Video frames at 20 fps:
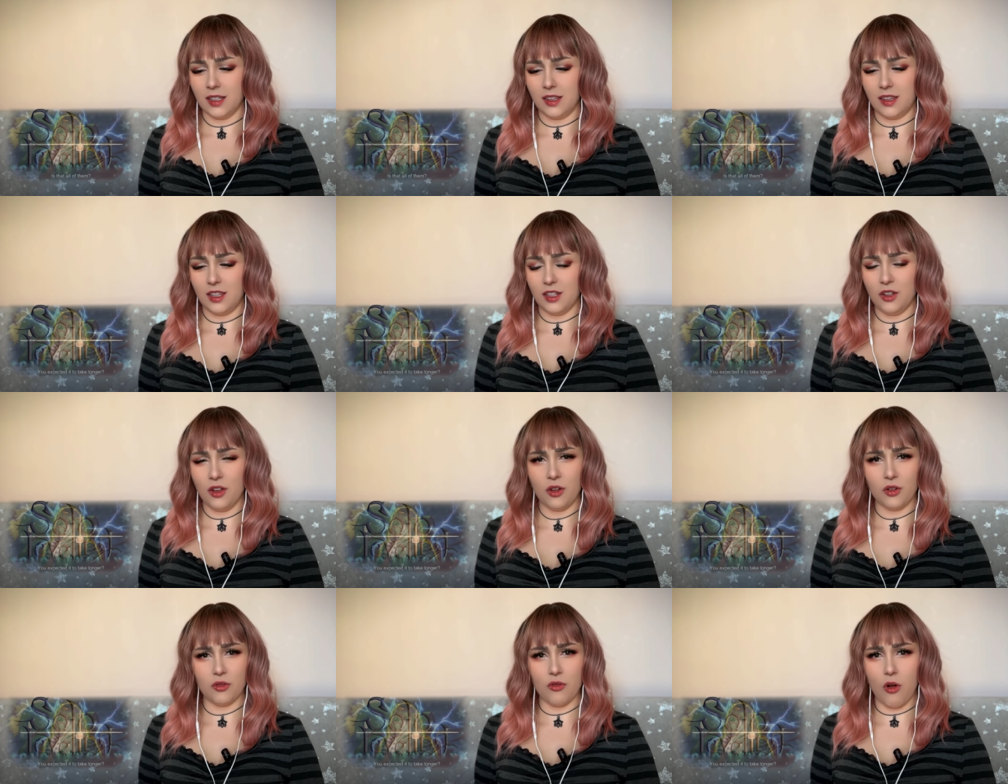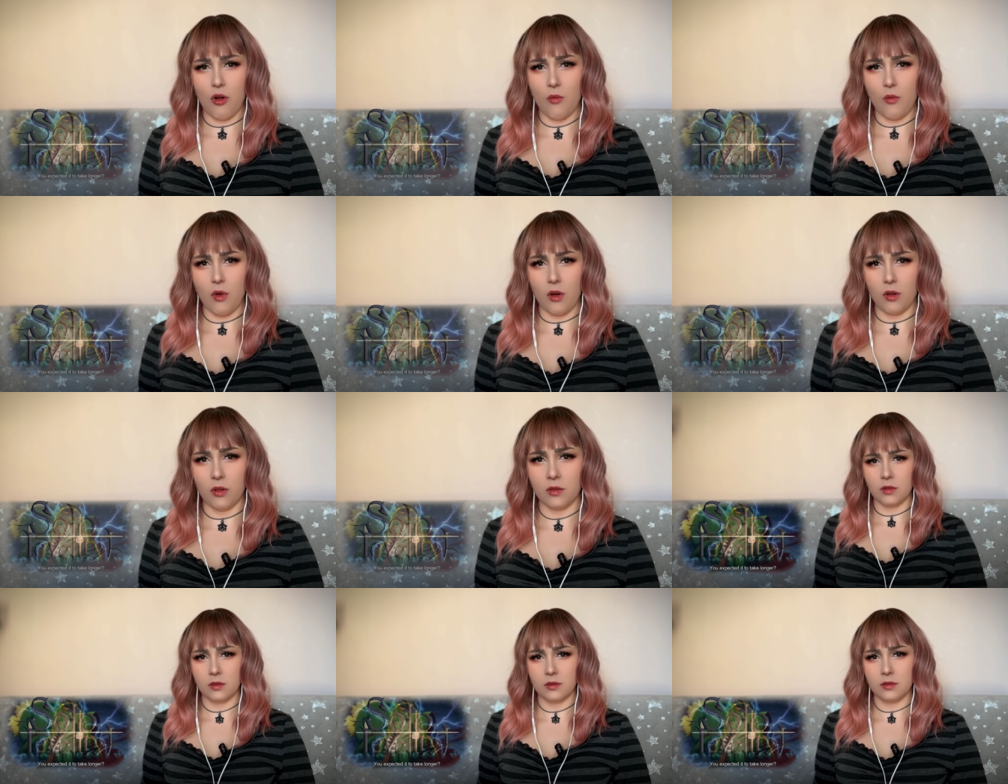they're not
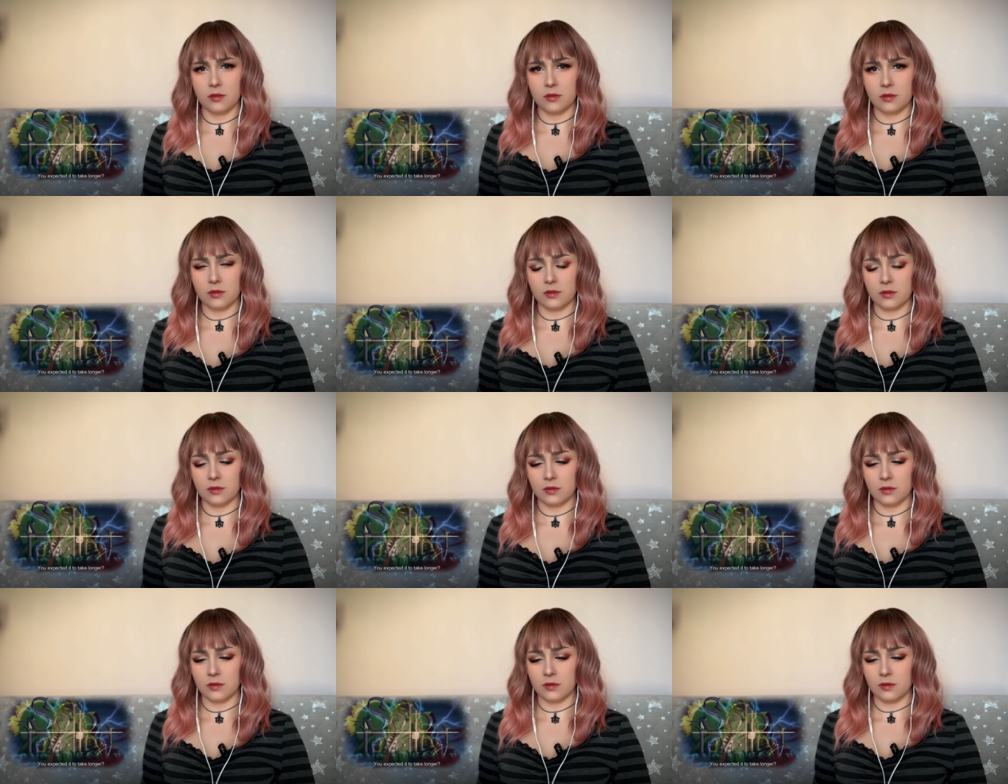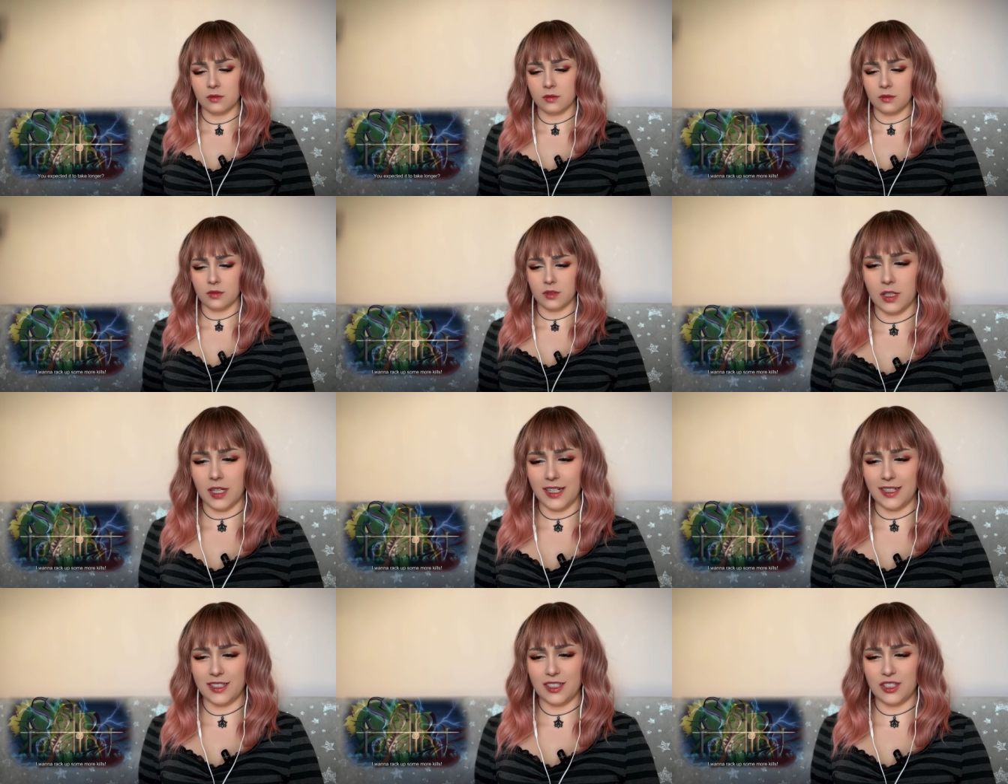normal.
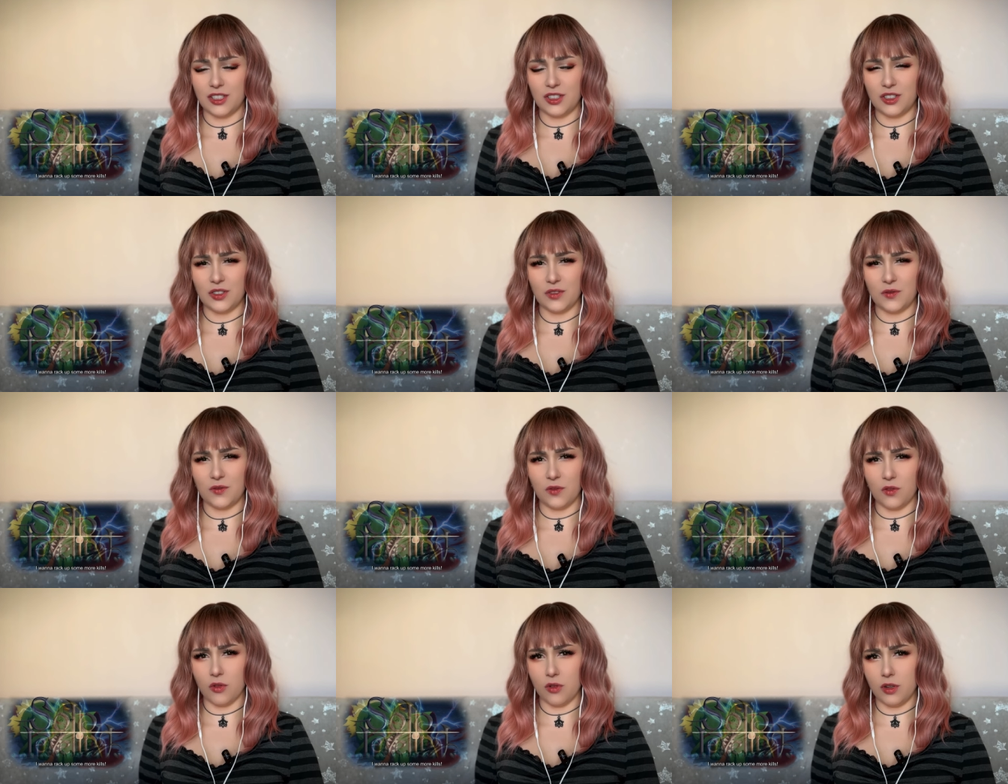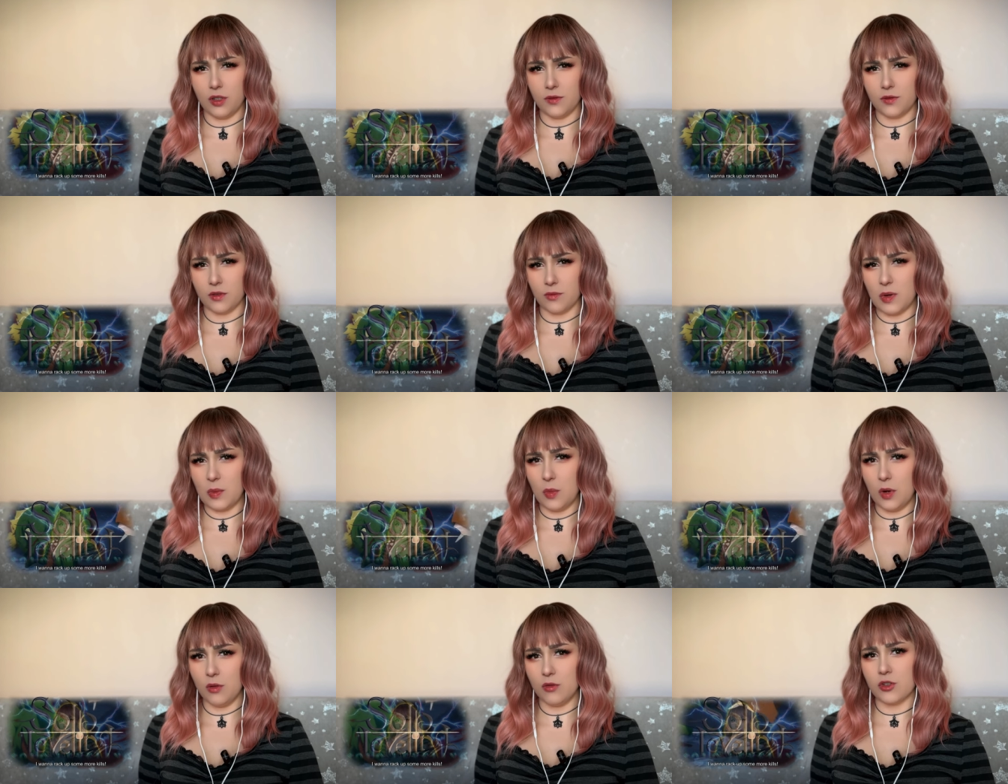Like, devoid from
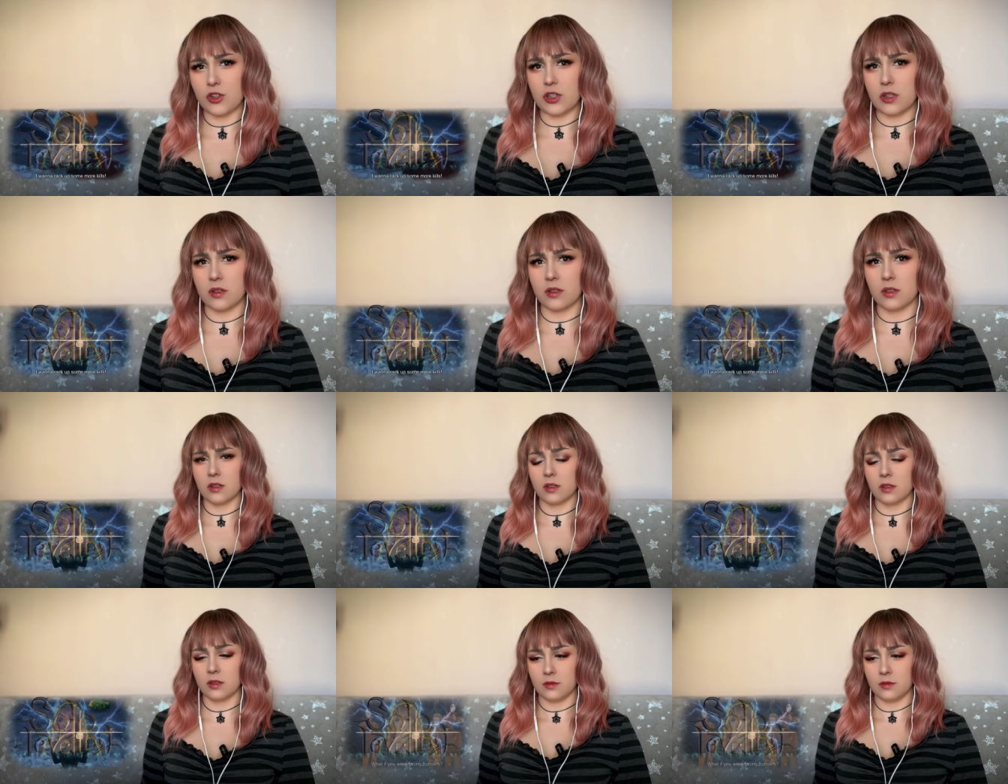emotion.